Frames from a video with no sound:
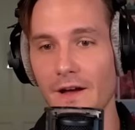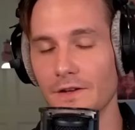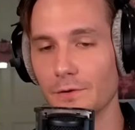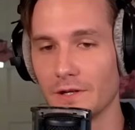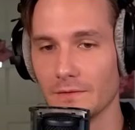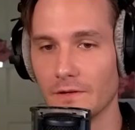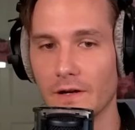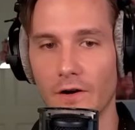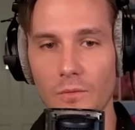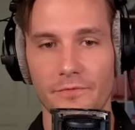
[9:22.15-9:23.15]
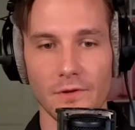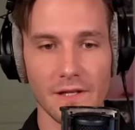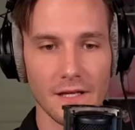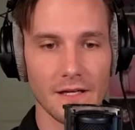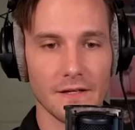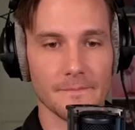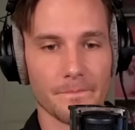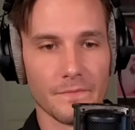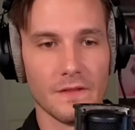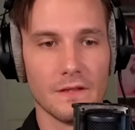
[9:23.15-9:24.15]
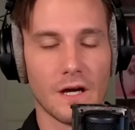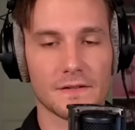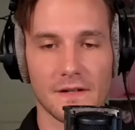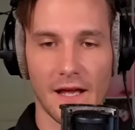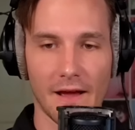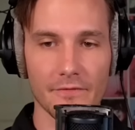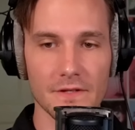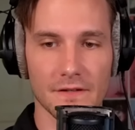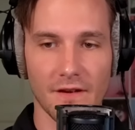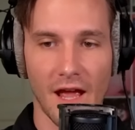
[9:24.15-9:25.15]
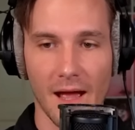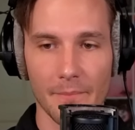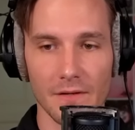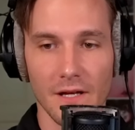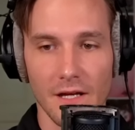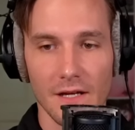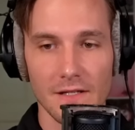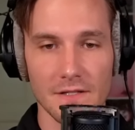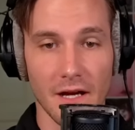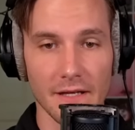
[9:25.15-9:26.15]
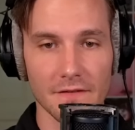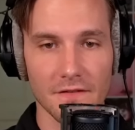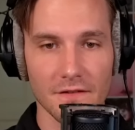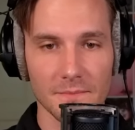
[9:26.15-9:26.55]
you can hopefully not have this happen. Yikes.